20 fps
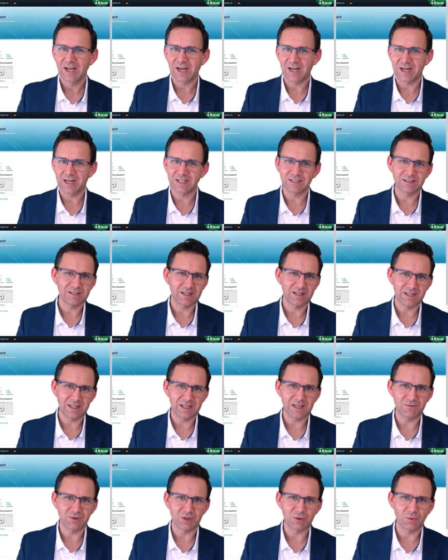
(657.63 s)
and
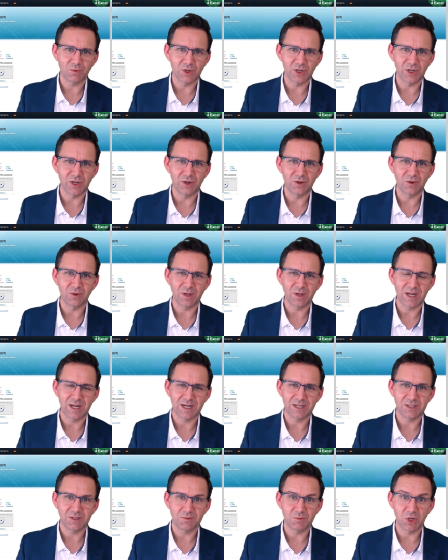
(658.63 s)
give it a whirl
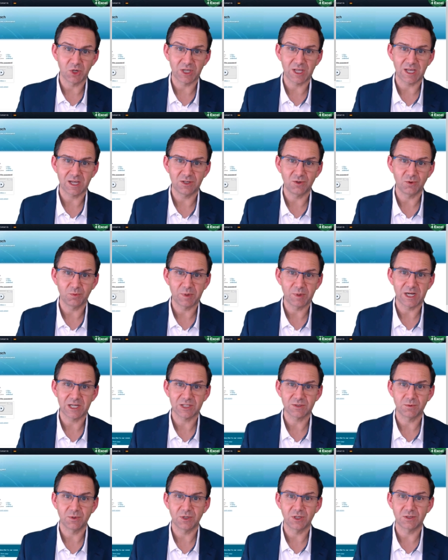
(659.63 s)
and you might get your
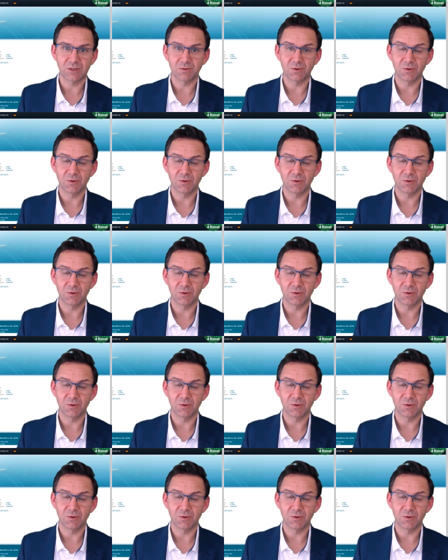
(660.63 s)
password